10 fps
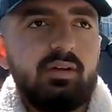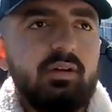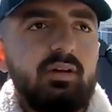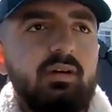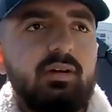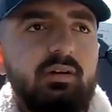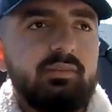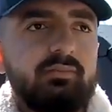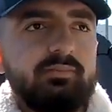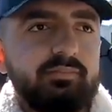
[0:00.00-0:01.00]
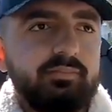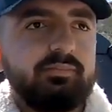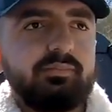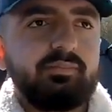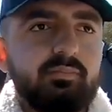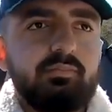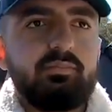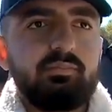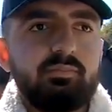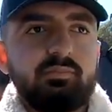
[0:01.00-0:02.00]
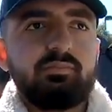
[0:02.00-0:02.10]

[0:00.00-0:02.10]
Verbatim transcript: I think we should hang out and date more.